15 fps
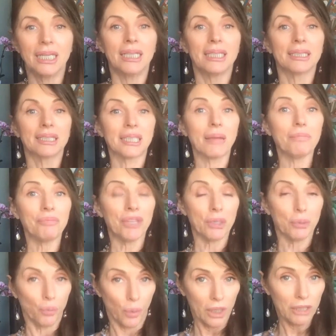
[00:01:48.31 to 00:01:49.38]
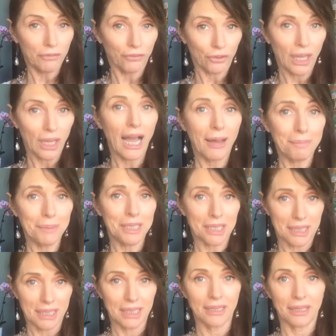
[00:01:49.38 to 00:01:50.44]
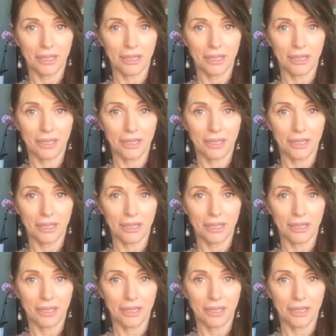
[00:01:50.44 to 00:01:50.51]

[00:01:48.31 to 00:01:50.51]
something wonderful happens in